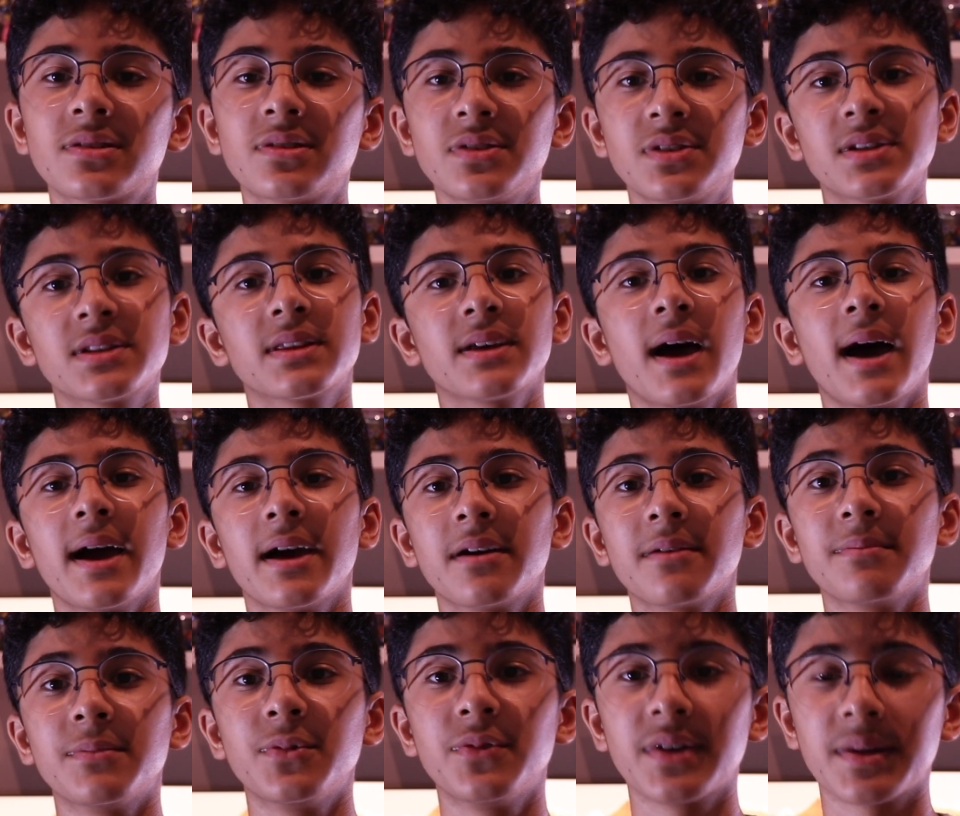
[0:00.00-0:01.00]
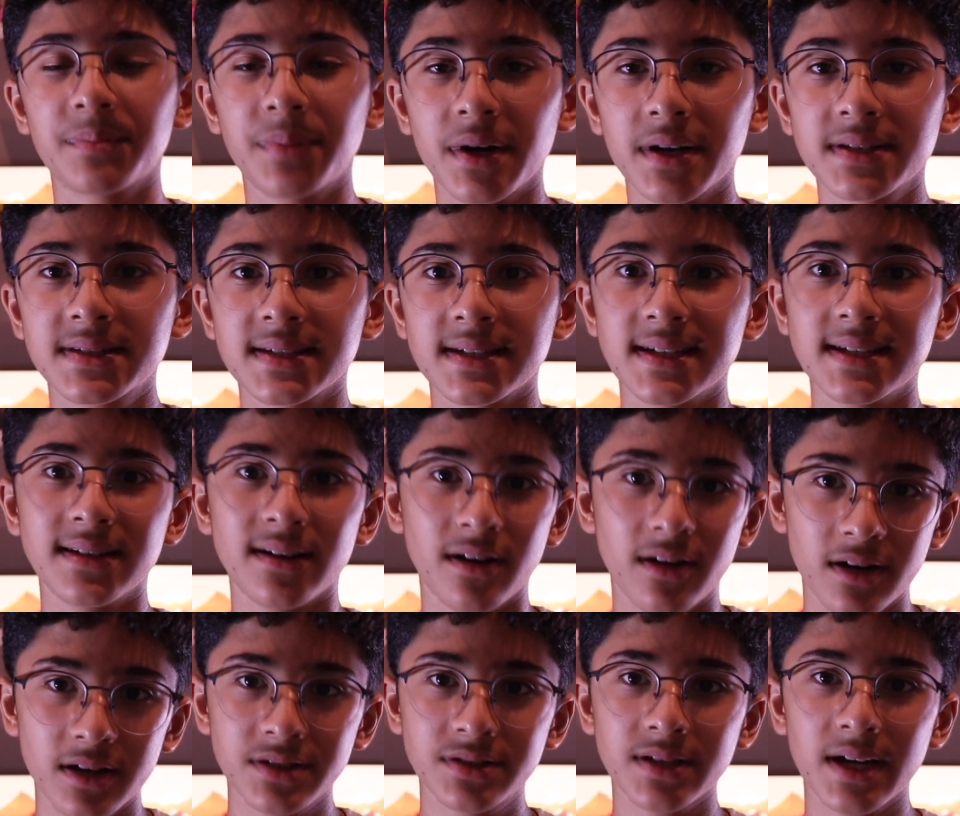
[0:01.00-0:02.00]
due to the higher moving parts in a
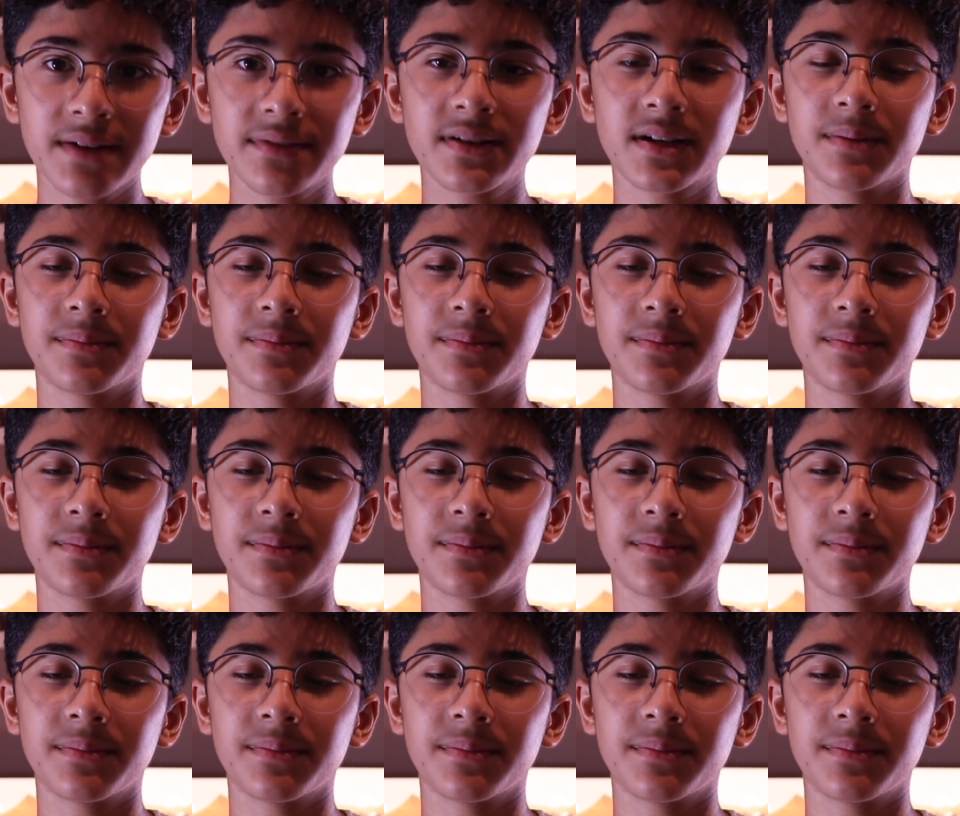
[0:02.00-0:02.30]
hard drive